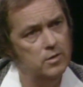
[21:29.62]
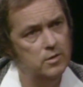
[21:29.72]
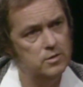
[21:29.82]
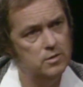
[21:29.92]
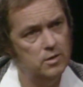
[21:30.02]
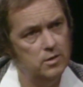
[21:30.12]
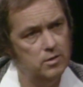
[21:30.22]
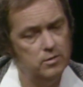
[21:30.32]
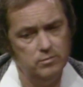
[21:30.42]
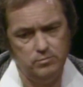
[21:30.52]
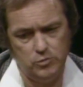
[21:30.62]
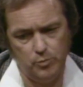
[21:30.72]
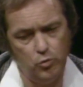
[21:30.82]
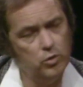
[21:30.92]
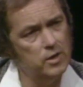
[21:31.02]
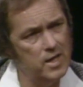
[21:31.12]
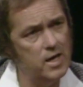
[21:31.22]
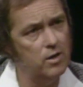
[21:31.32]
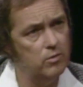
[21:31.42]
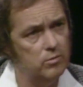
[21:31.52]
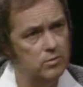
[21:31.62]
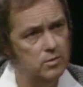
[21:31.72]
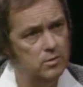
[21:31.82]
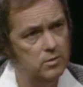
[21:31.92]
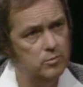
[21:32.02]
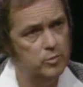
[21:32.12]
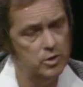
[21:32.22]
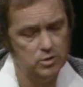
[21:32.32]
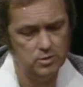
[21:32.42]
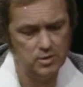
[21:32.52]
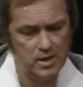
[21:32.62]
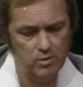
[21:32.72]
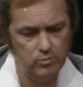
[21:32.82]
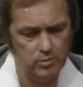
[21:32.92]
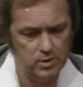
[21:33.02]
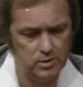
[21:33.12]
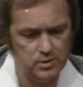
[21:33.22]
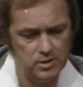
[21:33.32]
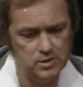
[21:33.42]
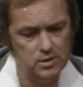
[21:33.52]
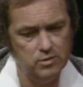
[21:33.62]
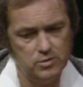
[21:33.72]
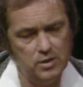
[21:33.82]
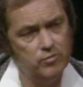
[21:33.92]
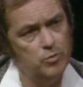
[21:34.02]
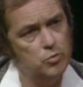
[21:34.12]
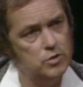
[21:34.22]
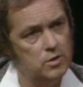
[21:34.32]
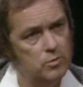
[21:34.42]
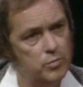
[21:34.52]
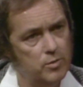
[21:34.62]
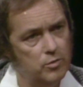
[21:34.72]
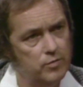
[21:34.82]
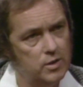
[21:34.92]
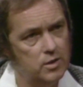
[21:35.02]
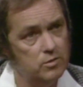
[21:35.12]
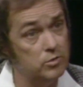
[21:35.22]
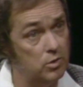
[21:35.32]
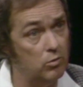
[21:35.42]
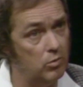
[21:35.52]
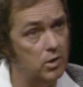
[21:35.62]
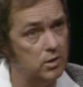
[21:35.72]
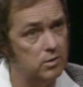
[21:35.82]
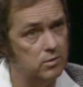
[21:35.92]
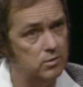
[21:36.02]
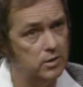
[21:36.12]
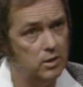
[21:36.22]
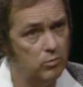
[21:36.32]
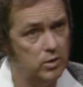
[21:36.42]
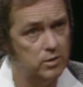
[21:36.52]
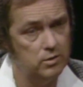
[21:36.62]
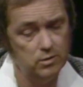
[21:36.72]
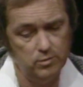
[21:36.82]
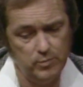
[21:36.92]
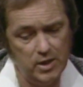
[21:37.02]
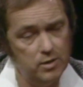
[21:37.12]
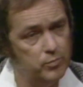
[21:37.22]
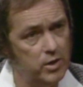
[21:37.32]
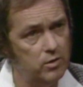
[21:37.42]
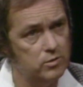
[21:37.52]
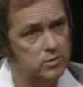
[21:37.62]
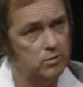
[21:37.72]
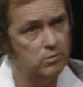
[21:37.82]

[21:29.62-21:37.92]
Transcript: And former Iranian hostage William Belk visited the state and was critical of Congressman George Hansen's visits to Iran during the hostage crisis.